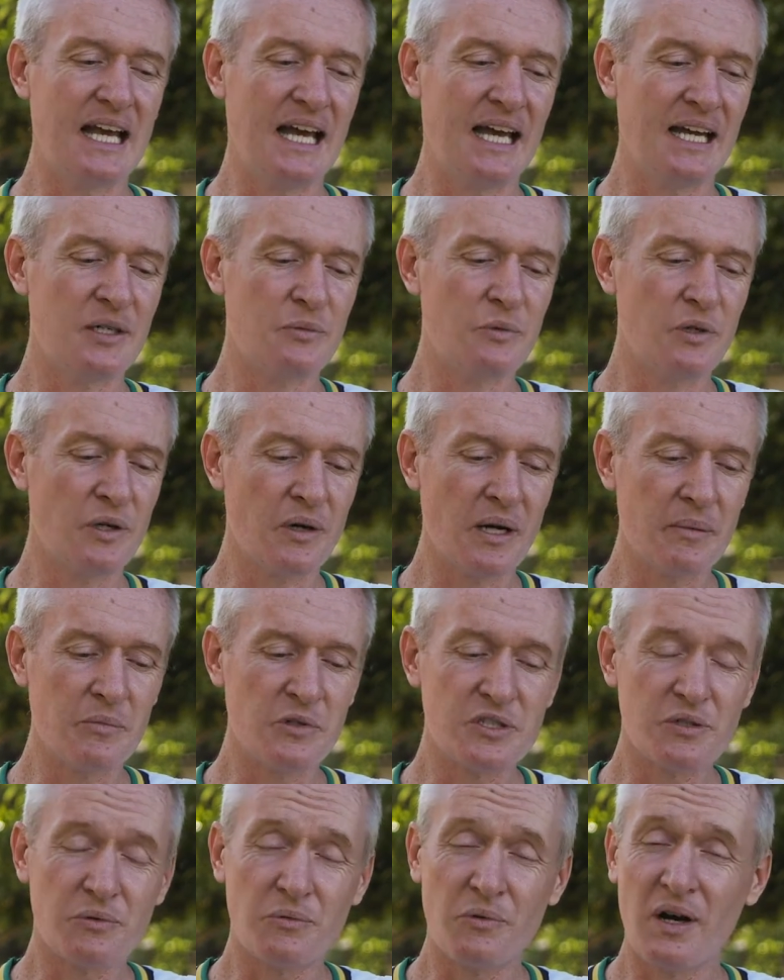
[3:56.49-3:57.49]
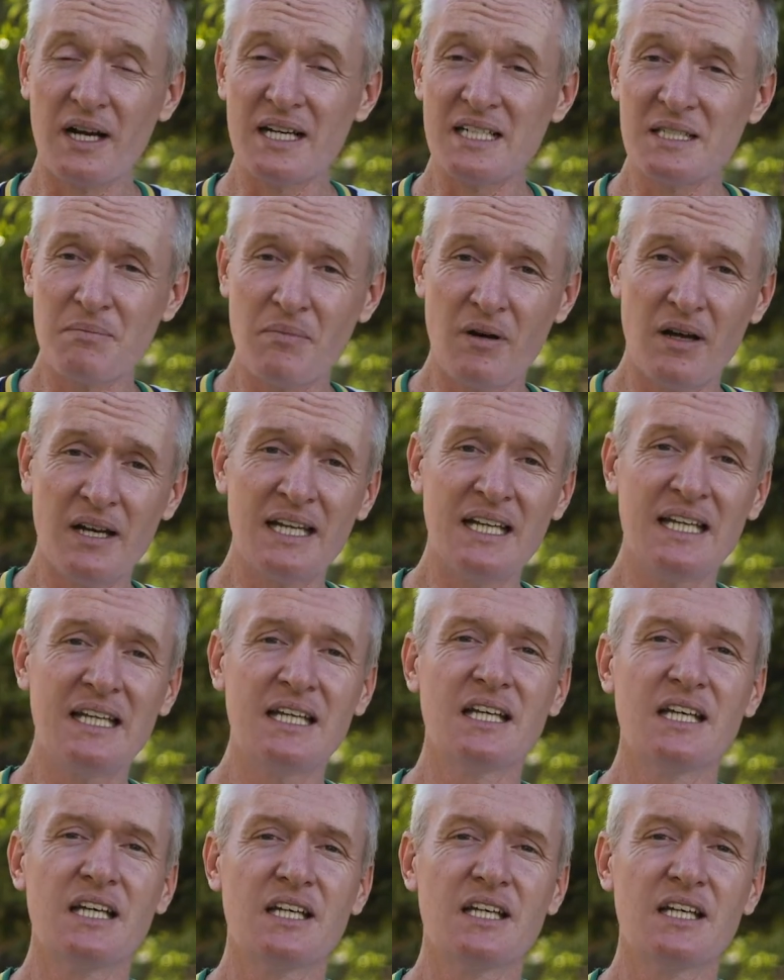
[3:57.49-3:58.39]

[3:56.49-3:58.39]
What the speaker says: and we were able to raise money